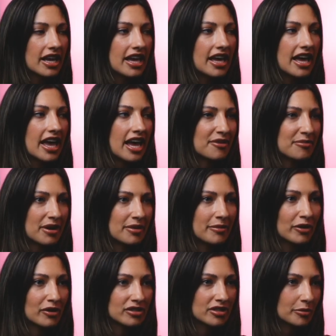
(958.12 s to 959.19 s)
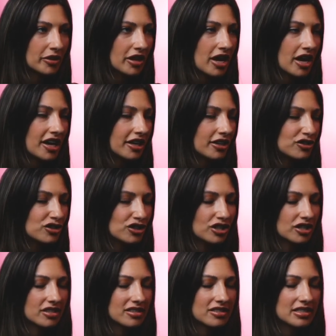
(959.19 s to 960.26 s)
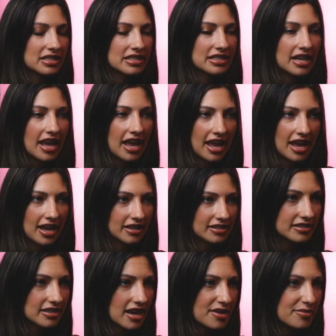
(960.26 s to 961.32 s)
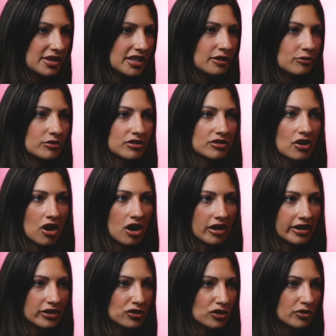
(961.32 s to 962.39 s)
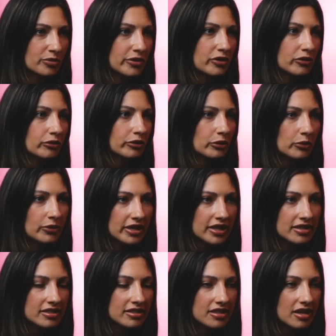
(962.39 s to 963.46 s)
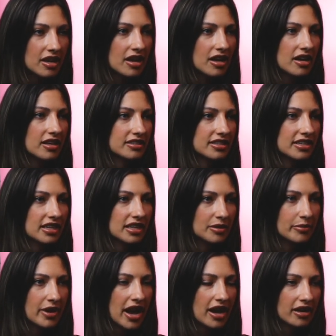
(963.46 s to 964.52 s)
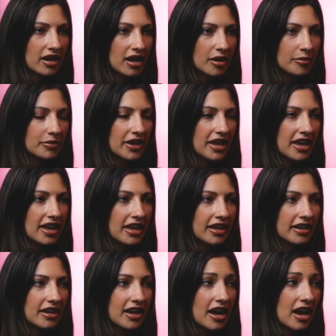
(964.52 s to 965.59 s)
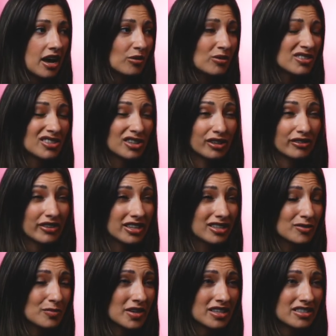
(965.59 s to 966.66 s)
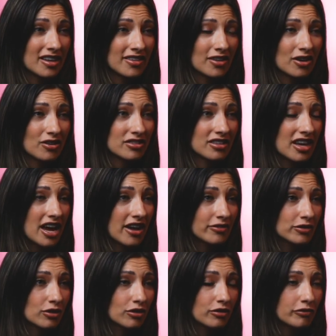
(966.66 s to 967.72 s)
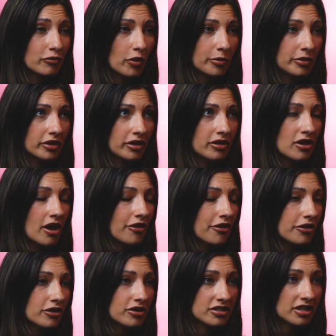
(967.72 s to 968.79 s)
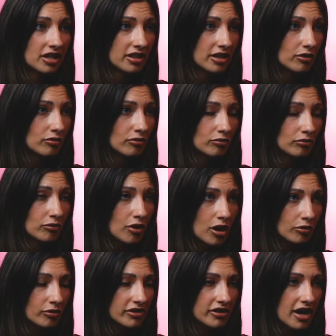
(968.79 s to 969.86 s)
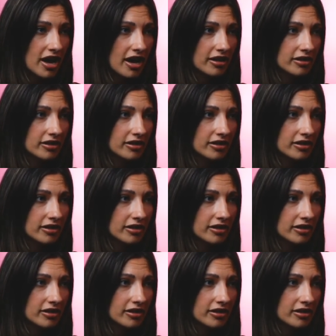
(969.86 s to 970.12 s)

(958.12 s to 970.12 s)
and my milk supply just tanked. I mean, it was gone. It took me 3 weeks to get it back up, and I was nervous because I thought I was going to have to go to formula. Not that there's anything wrong with that,